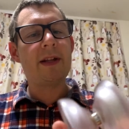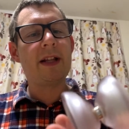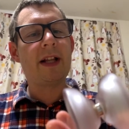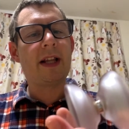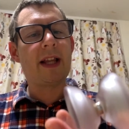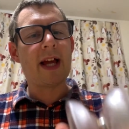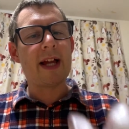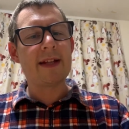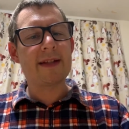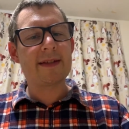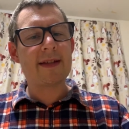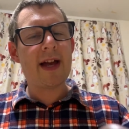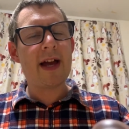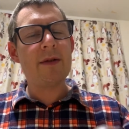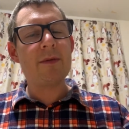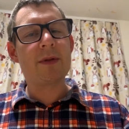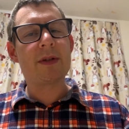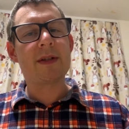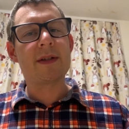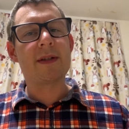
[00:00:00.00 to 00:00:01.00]
the light side,
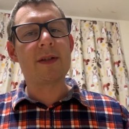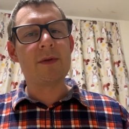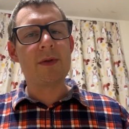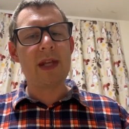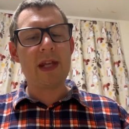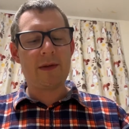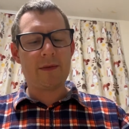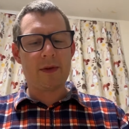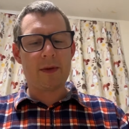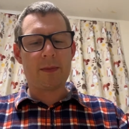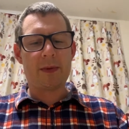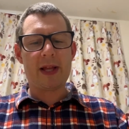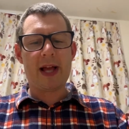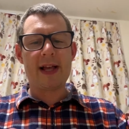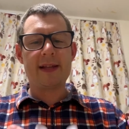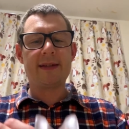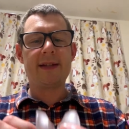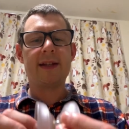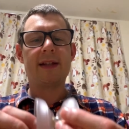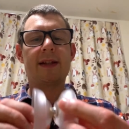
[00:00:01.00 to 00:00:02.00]
which is unique for a
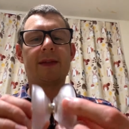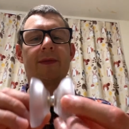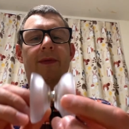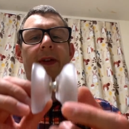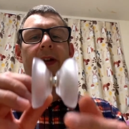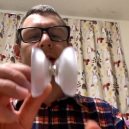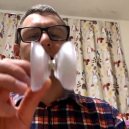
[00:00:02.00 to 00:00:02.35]
plastic. It's very